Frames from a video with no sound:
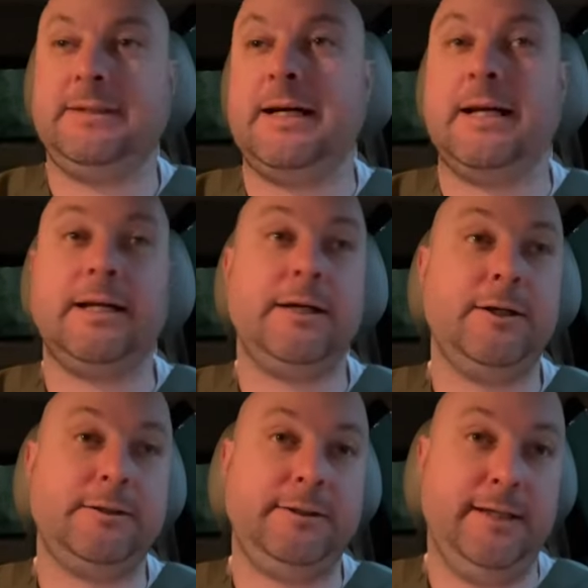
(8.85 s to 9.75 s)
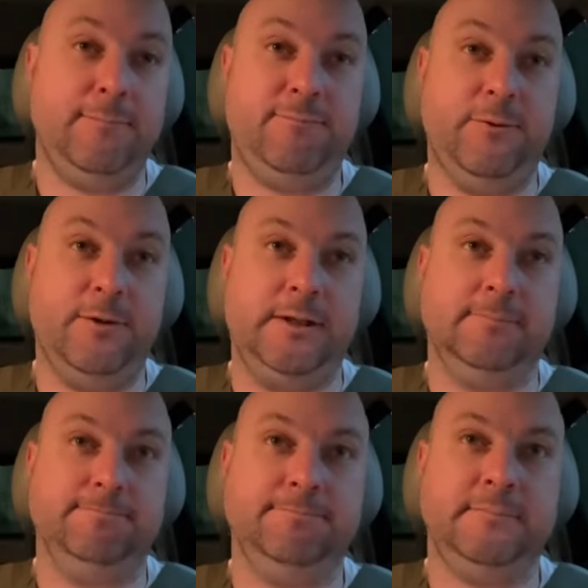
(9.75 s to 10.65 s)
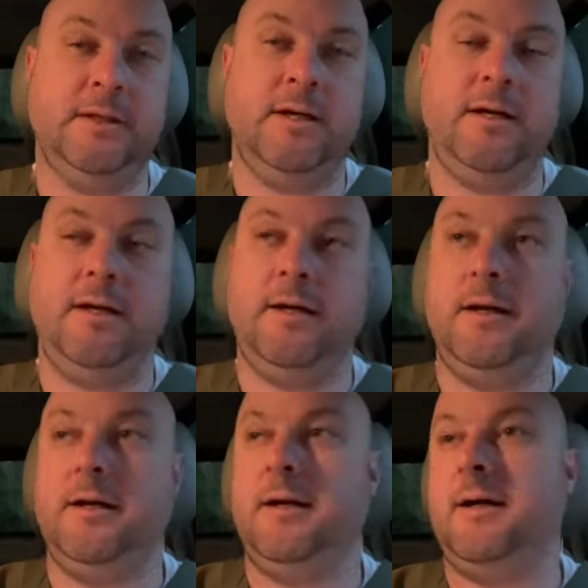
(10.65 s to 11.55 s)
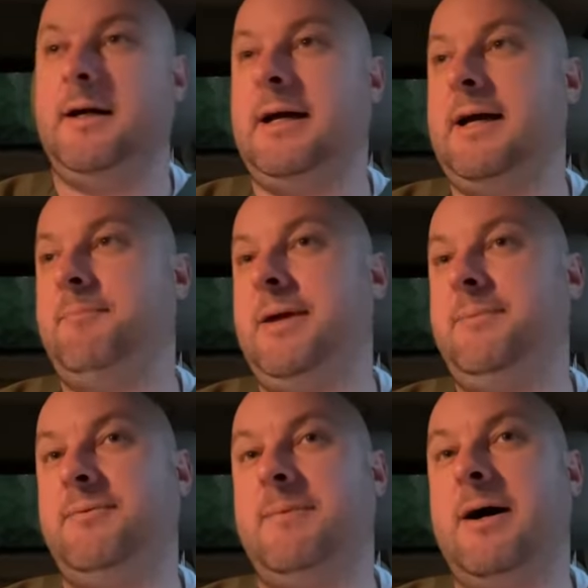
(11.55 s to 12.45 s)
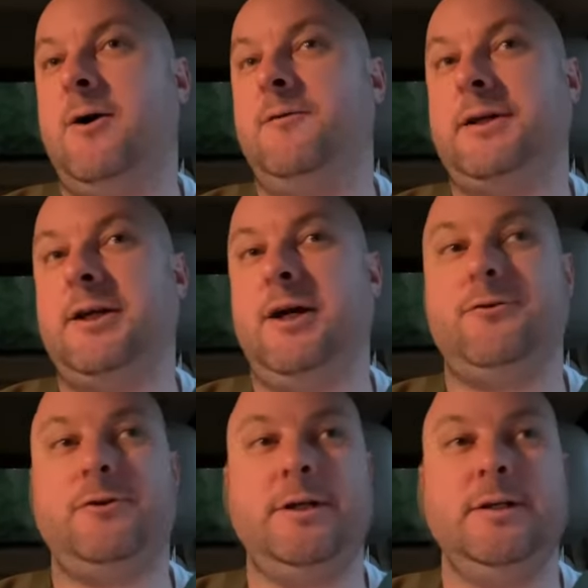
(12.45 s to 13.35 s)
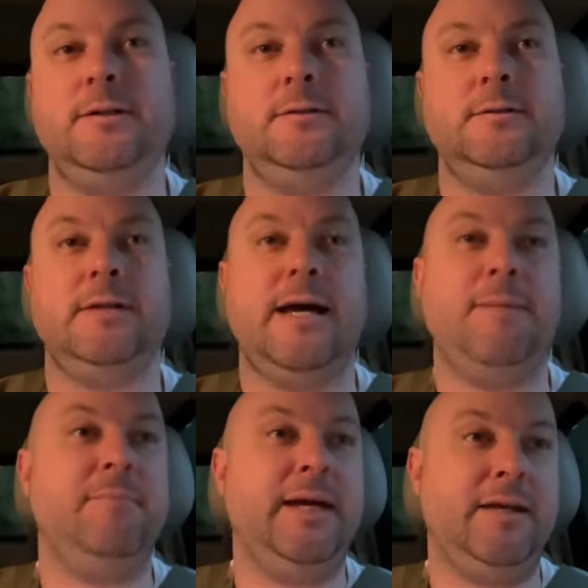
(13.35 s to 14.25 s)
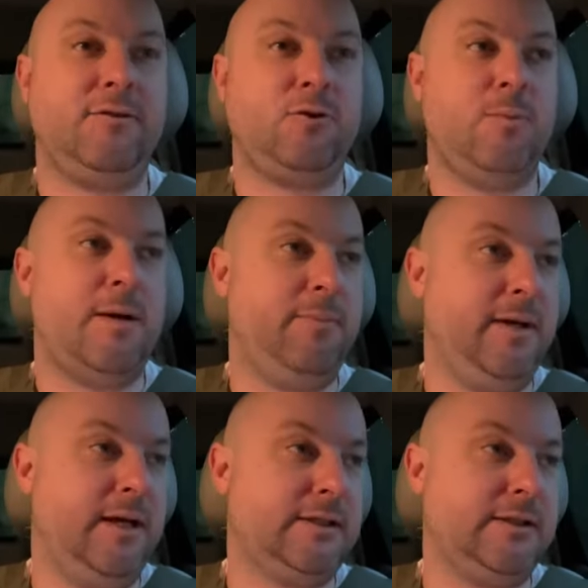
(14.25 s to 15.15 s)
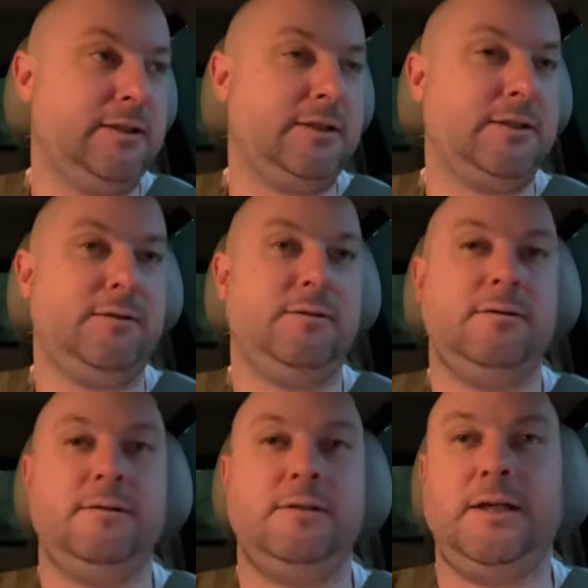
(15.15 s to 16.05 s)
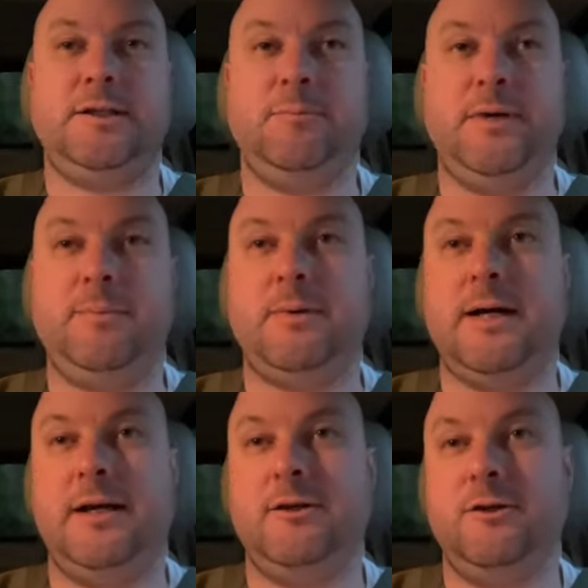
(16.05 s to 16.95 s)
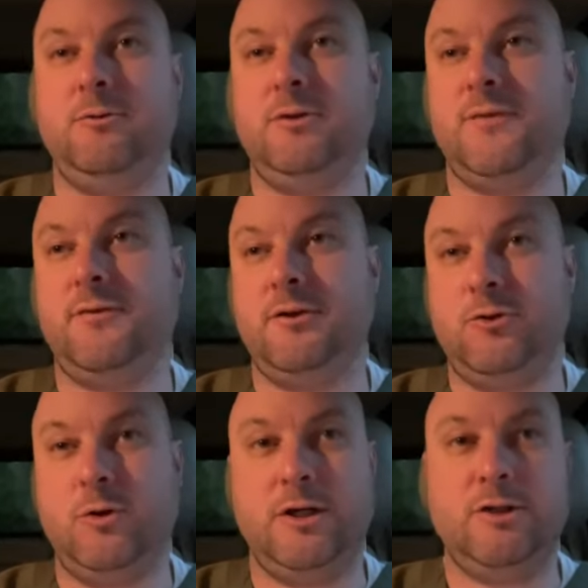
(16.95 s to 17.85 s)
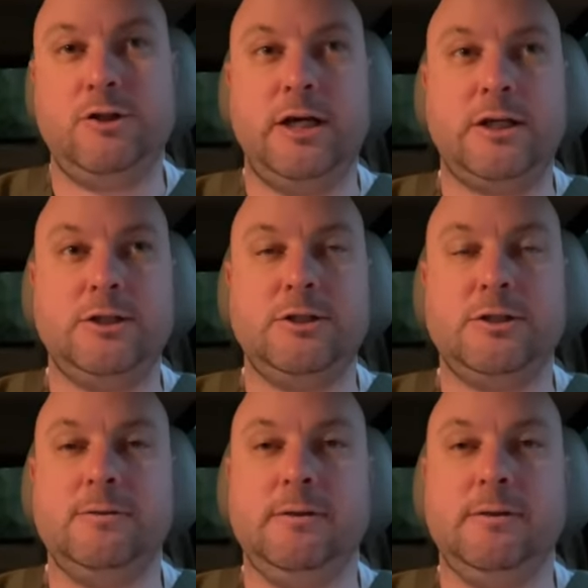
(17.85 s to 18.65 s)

Got a good tip for you. I have people from all over the country that I meet through my business, teaching people how to do different joint injections.